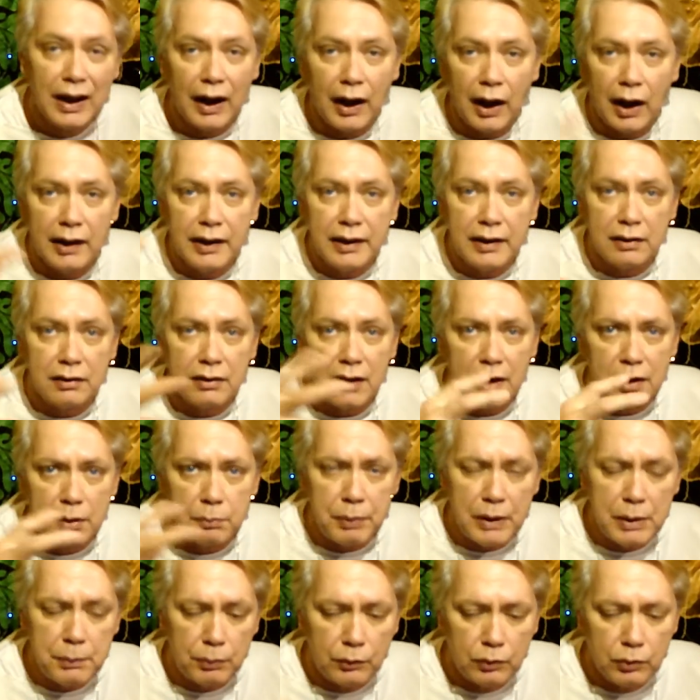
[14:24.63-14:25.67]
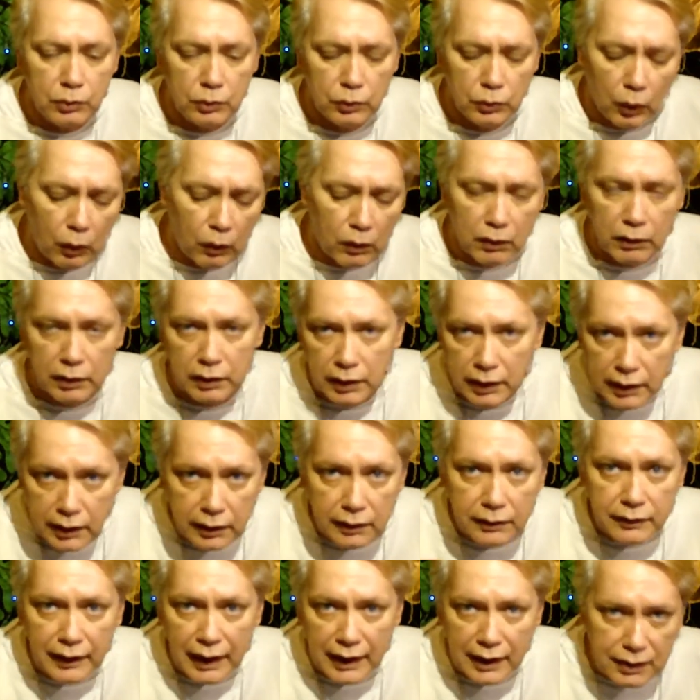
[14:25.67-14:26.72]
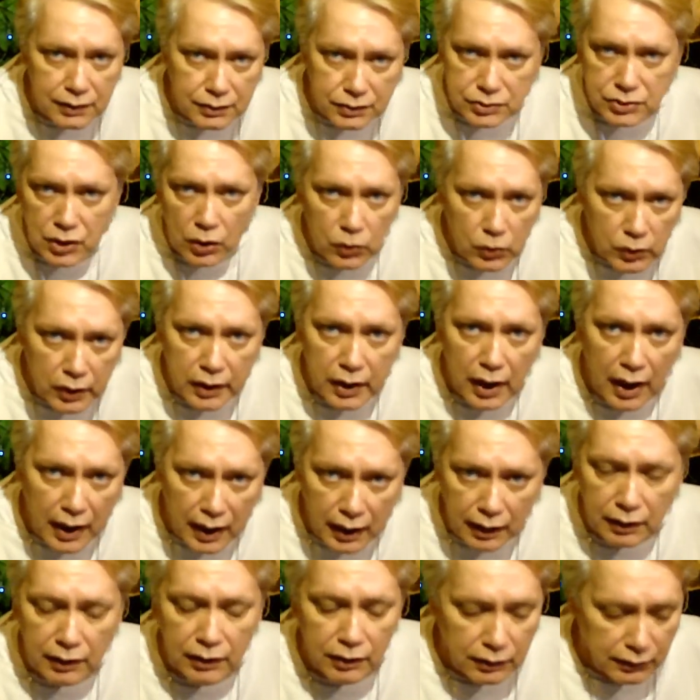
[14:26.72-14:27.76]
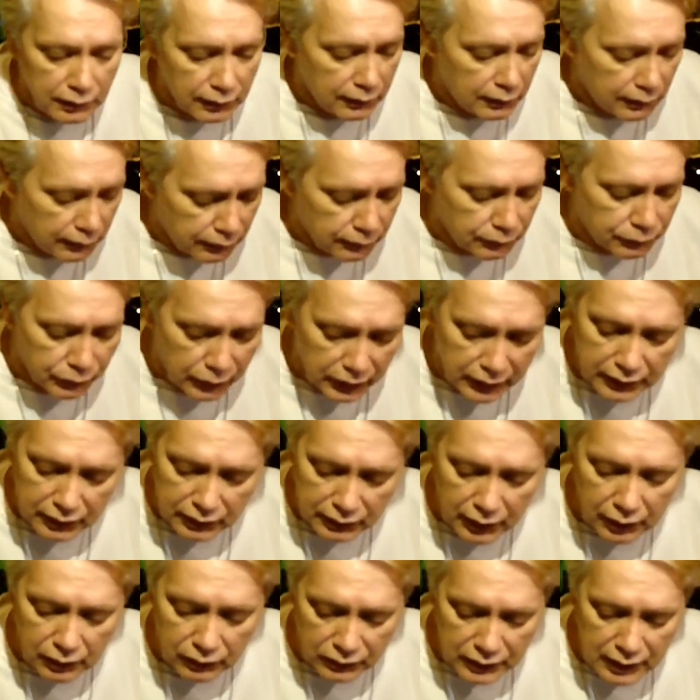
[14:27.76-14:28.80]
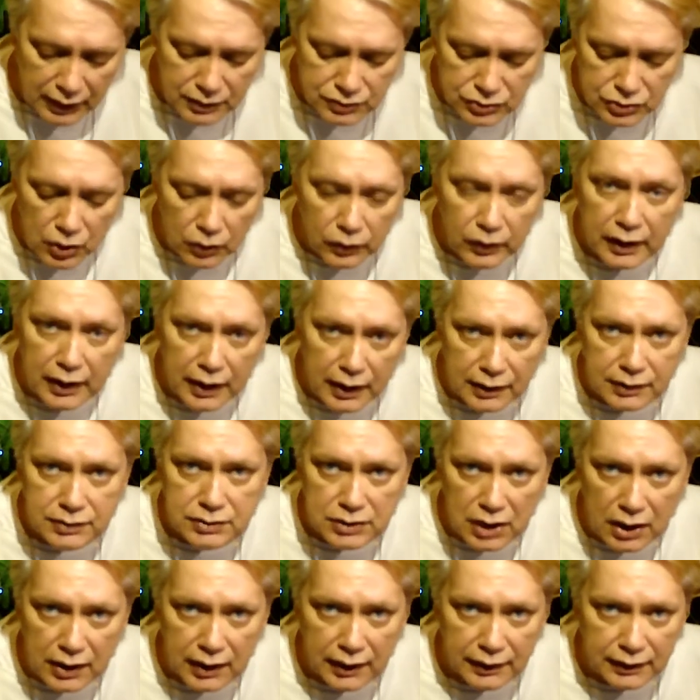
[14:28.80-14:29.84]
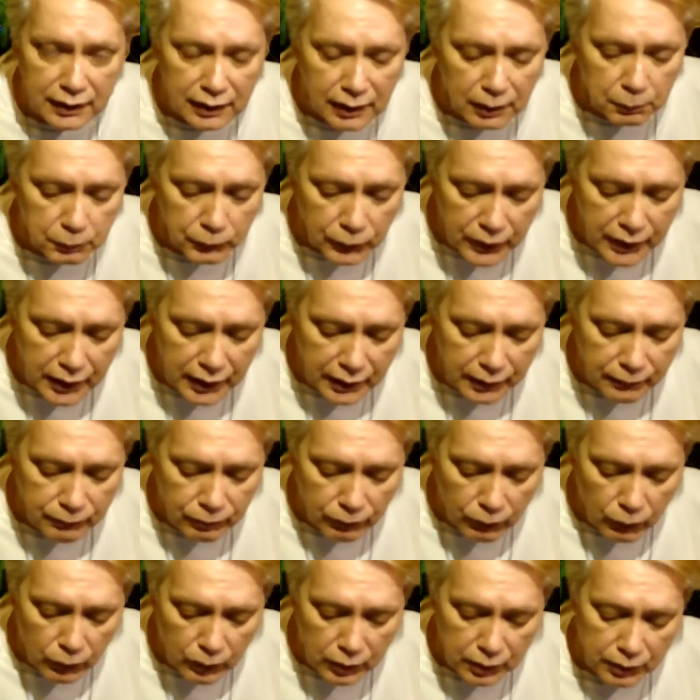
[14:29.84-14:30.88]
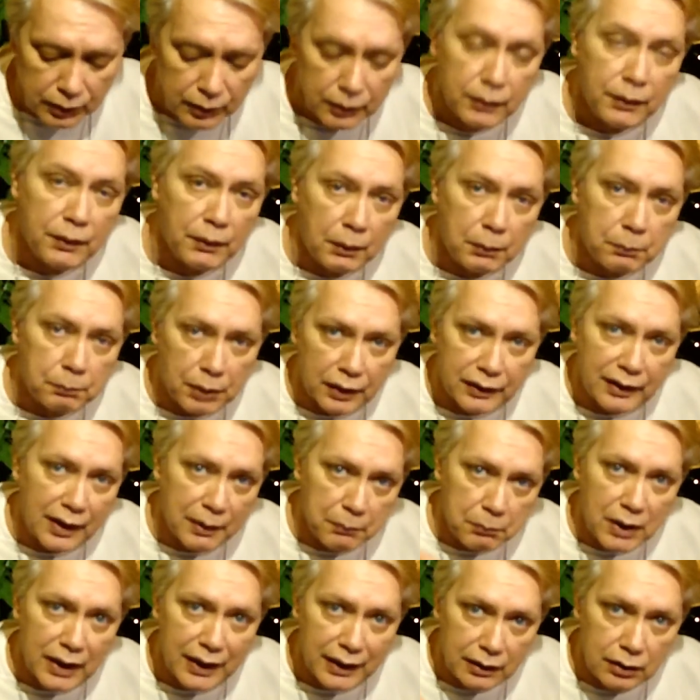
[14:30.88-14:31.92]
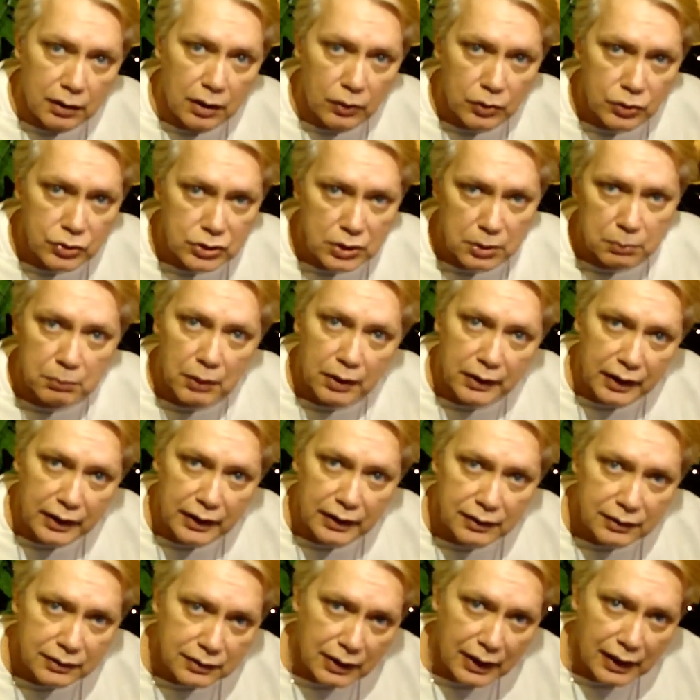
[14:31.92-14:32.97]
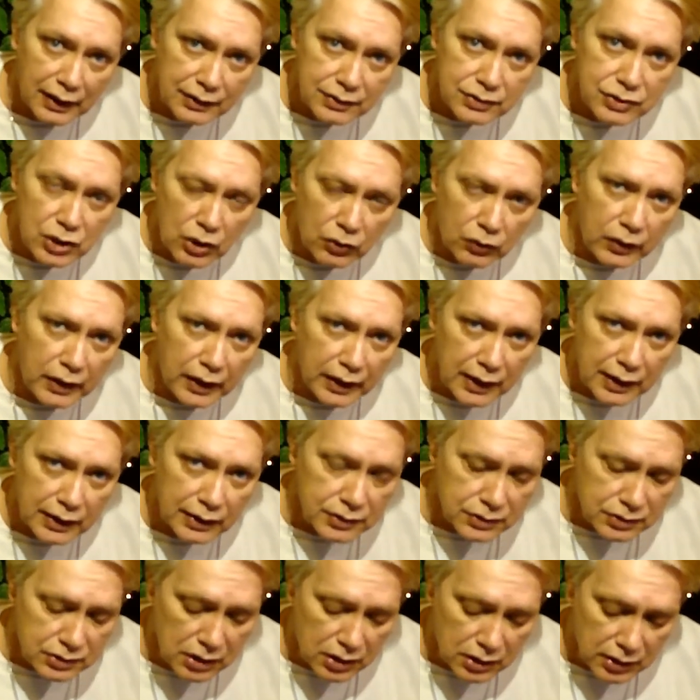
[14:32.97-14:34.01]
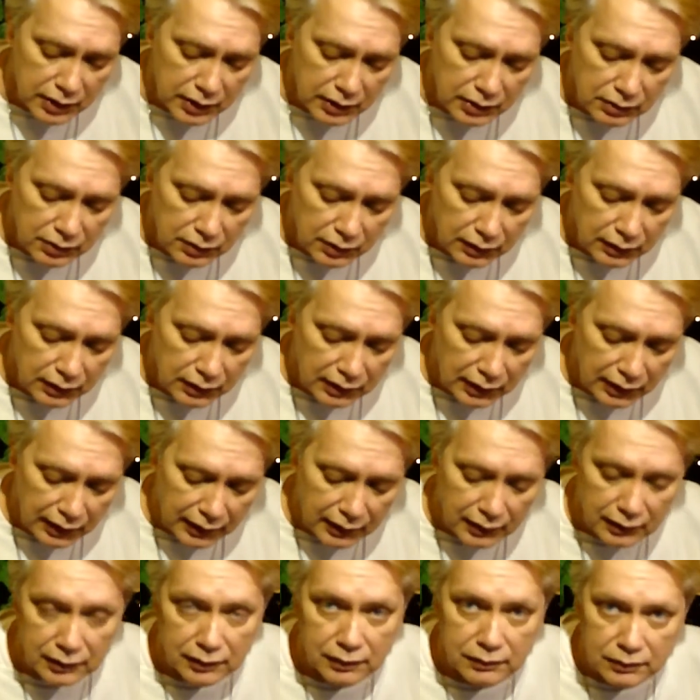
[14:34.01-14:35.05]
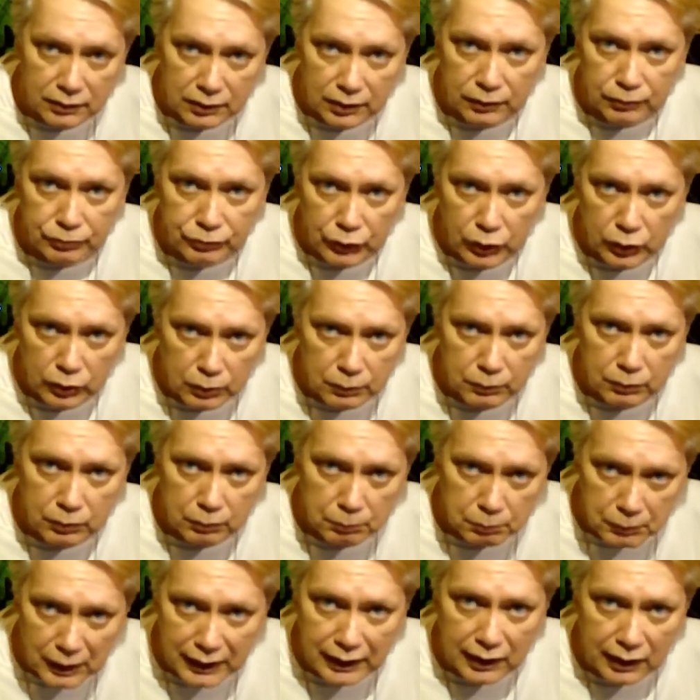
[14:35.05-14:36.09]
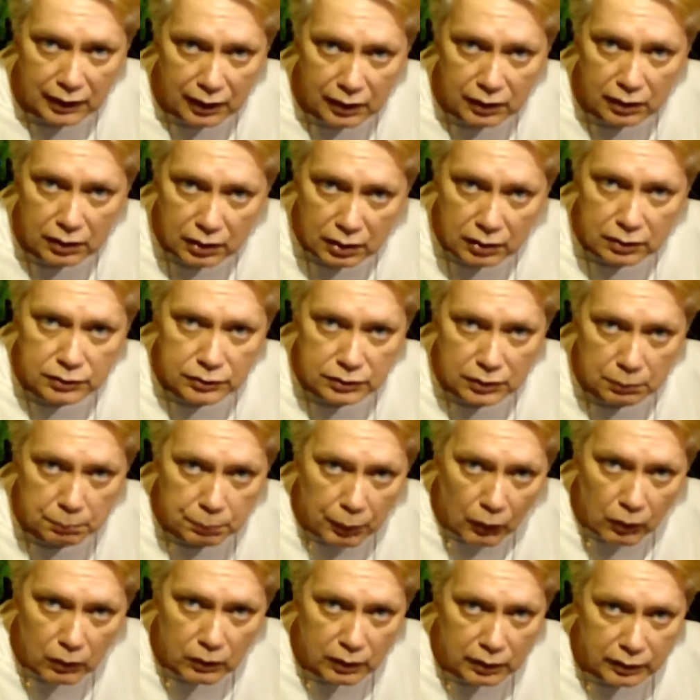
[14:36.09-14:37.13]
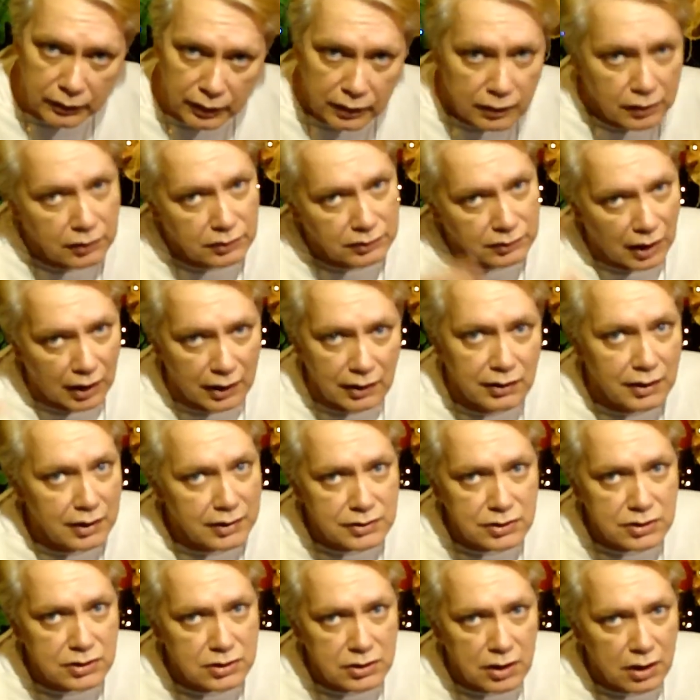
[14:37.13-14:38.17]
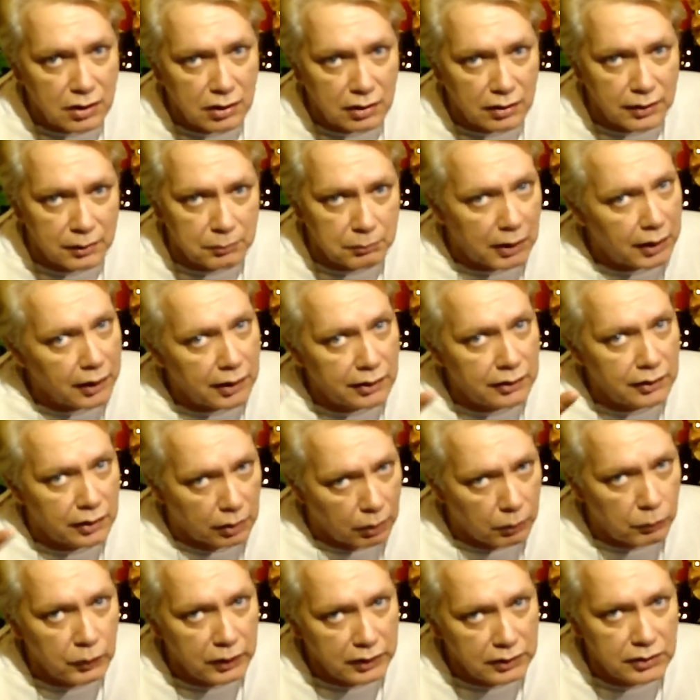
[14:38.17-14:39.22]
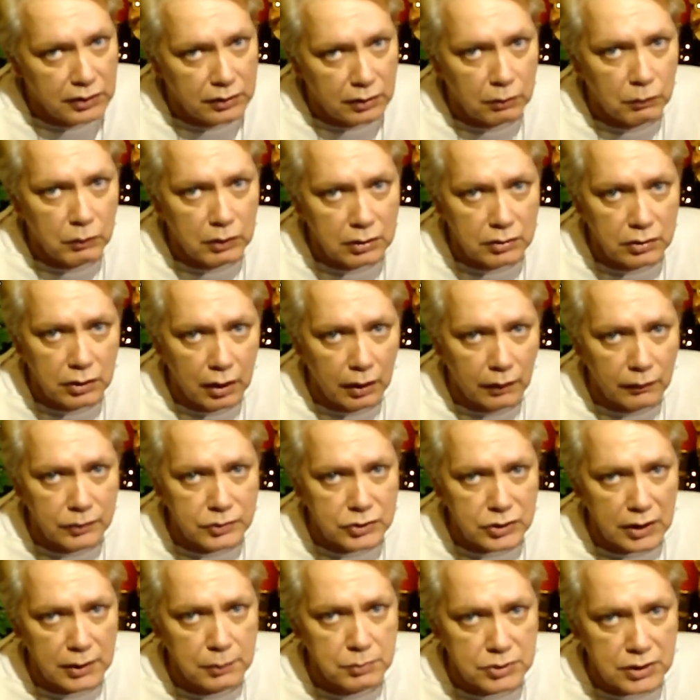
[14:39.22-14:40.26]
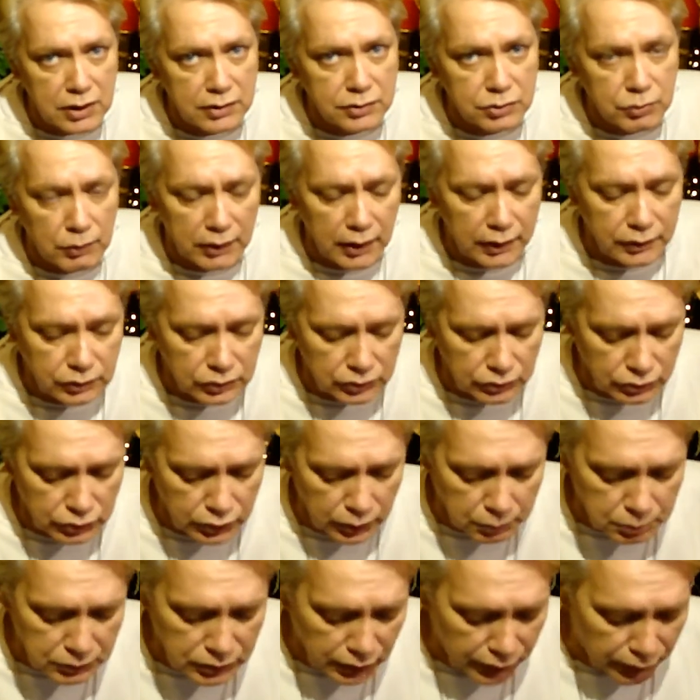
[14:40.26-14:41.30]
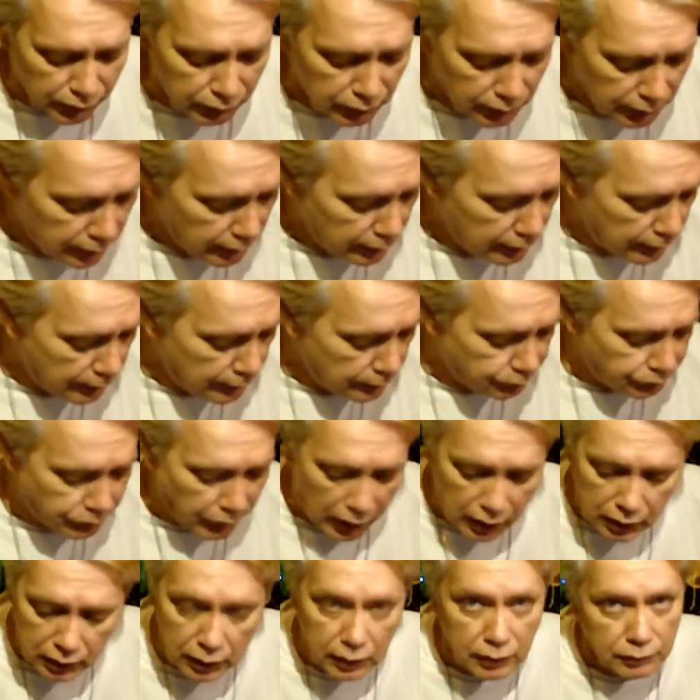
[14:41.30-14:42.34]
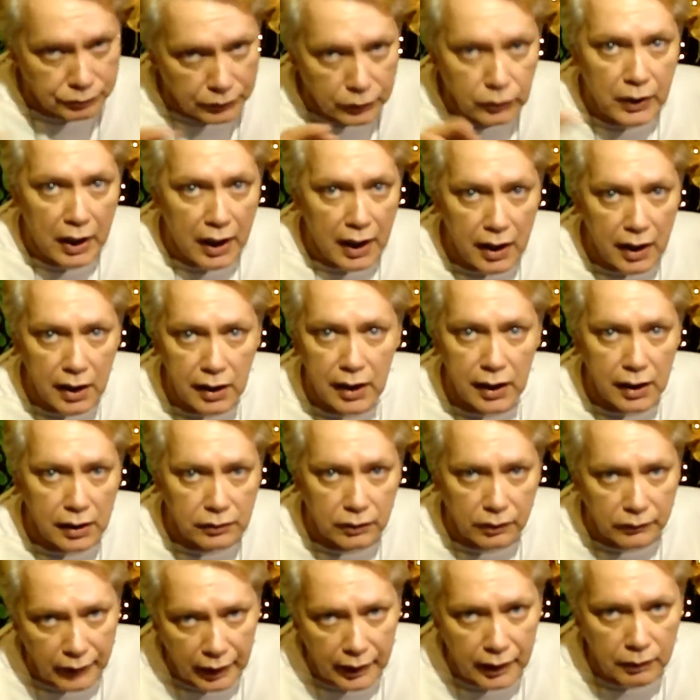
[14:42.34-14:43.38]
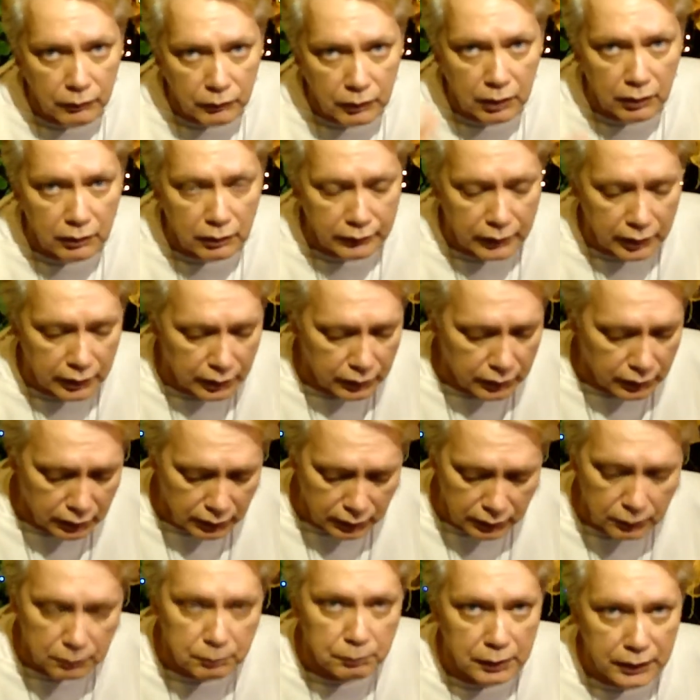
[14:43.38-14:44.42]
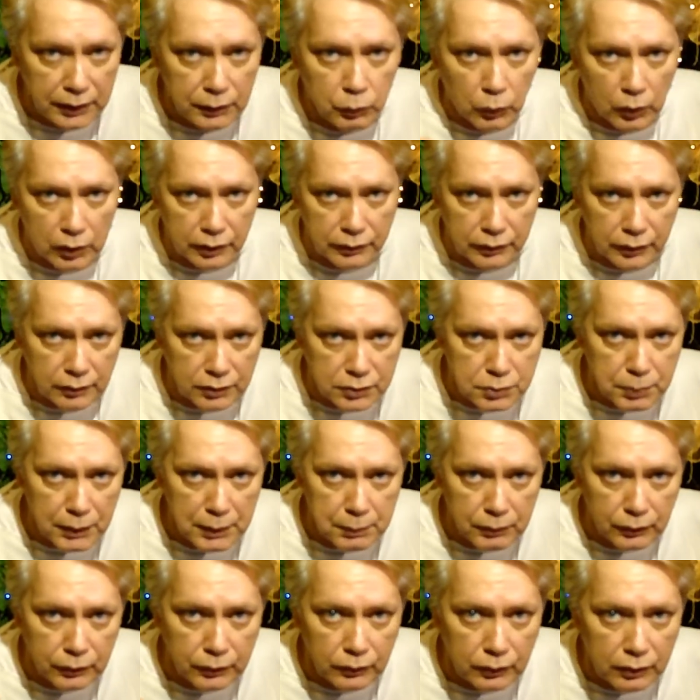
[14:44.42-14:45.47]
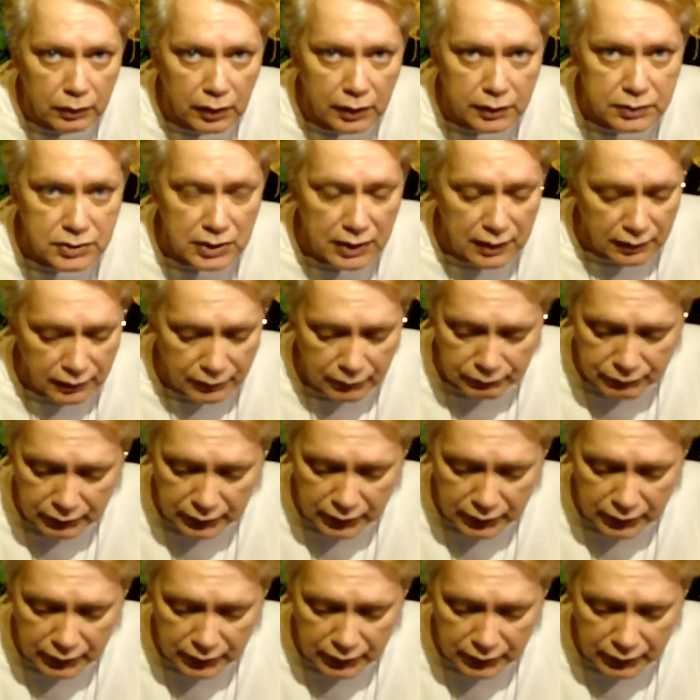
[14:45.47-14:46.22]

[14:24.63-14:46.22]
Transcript: I get a lot of people who aren't in that zodiac, that zodiac sign that I'm reading for, but they might know somebody in that zodiac sign. And if your man, your partner, not necessarily man, you know, we deal with, you know, same-sex relationships here, and if you can't handle that, well, then be one of those people who clicks out of the